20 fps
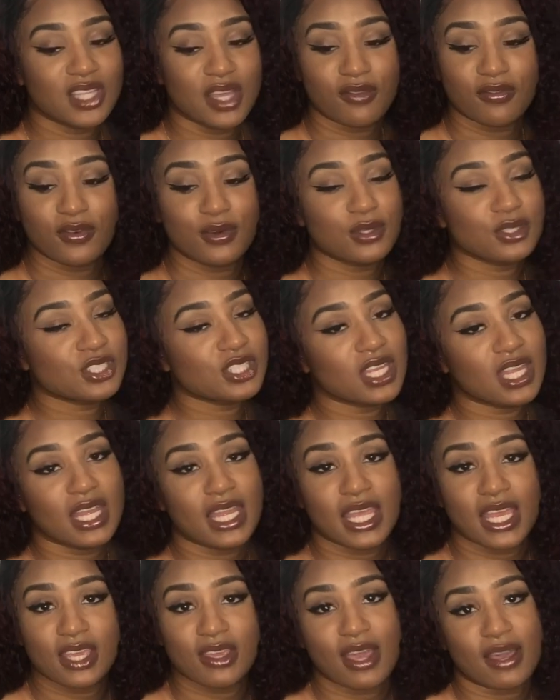
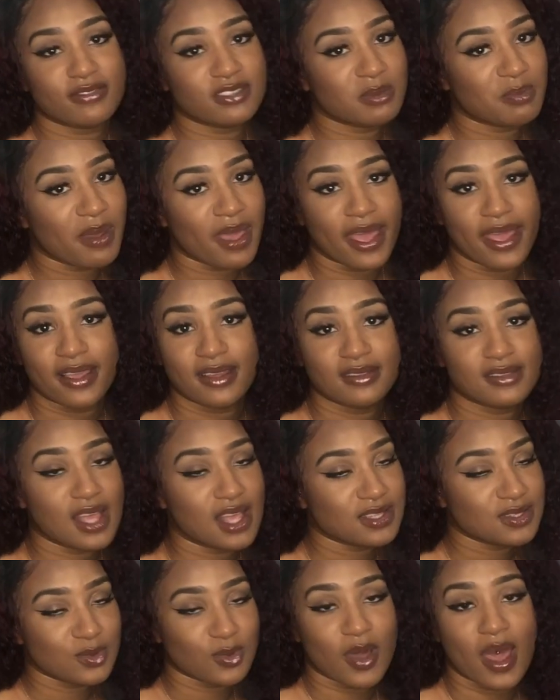Unfortunately, you have to pay.
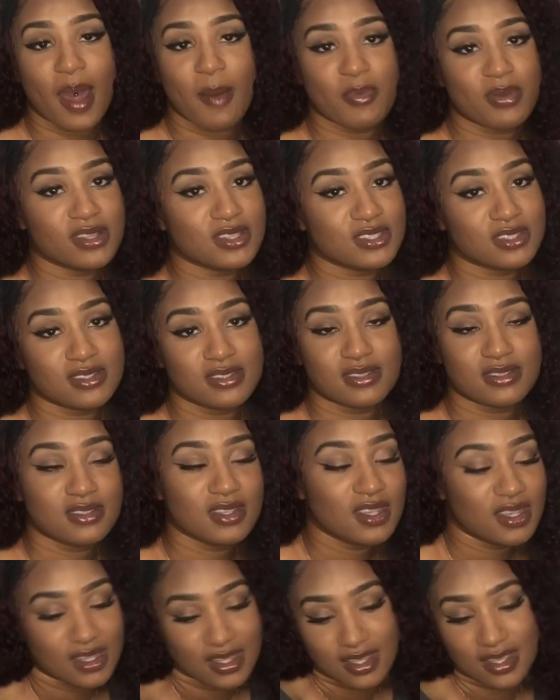That's what happens.
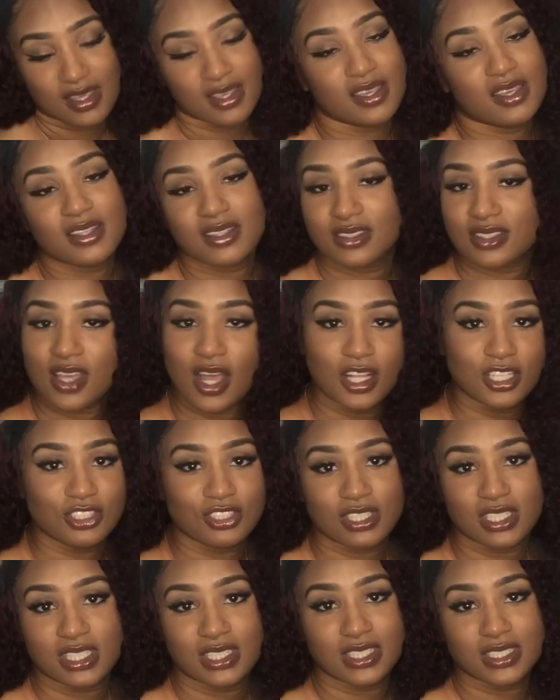It's
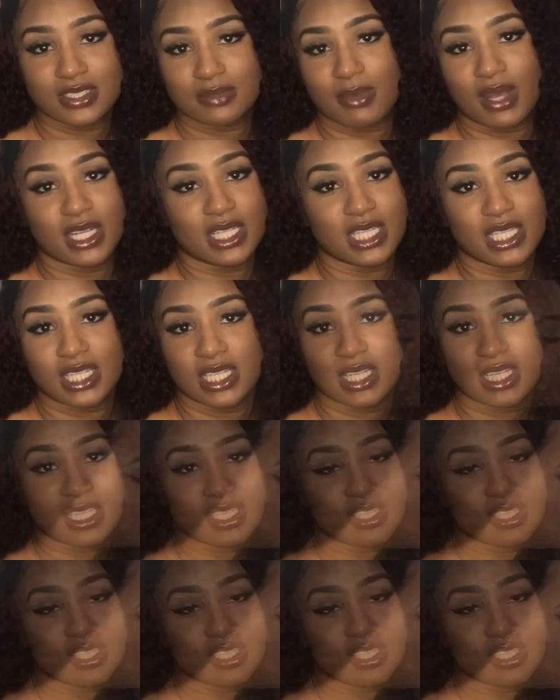country's money, isn't it?